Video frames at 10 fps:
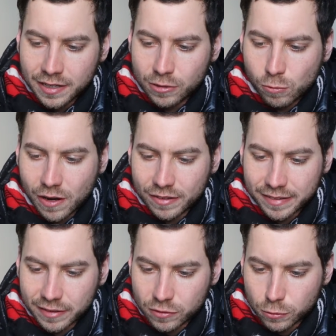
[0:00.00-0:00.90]
the
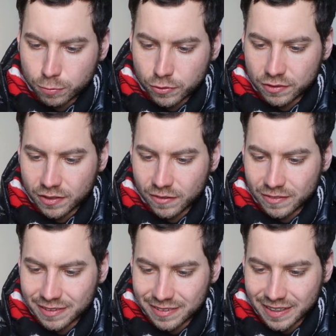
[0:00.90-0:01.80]
wealthiest 2% of
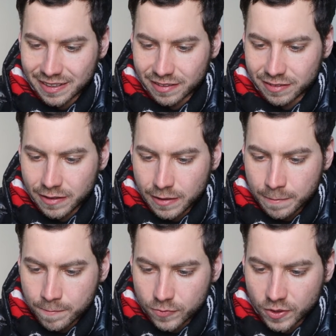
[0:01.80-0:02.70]
descendants.
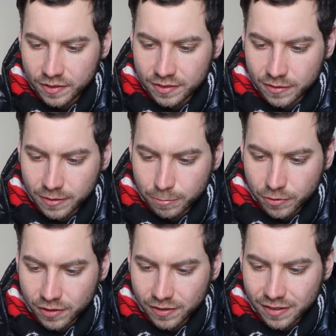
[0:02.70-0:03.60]
Thus, if the
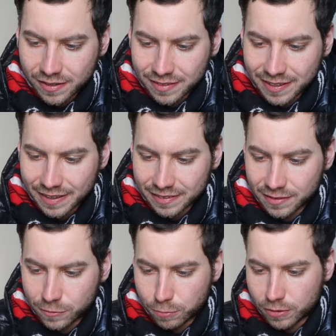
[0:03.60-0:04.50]
burden of the tax
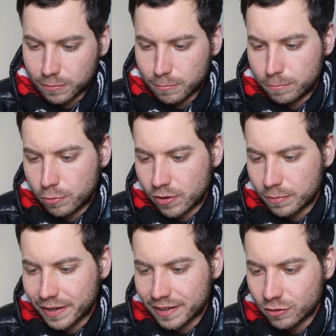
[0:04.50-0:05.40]
is
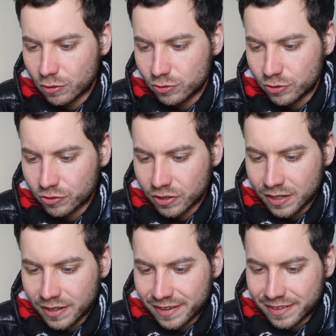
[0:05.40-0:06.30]
borne by donors,
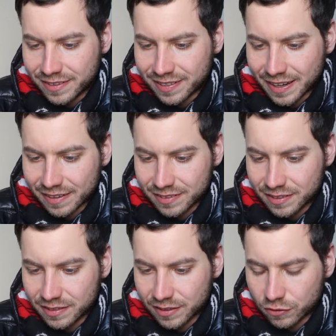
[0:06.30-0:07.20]
the tax
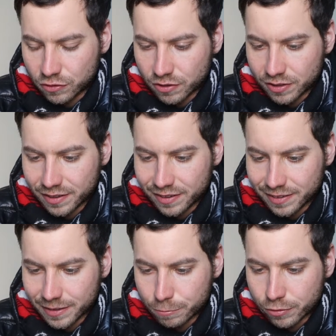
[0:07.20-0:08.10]
is
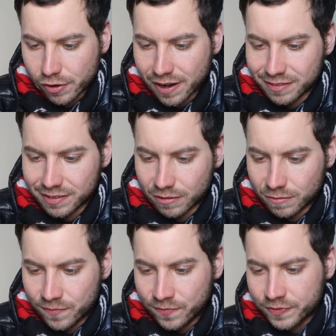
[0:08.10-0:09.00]
extraordinarily progressive.
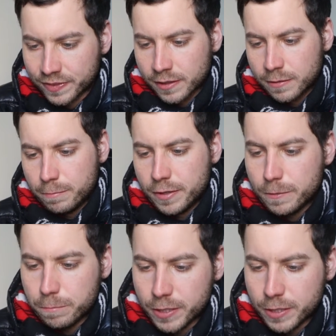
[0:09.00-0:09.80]
Many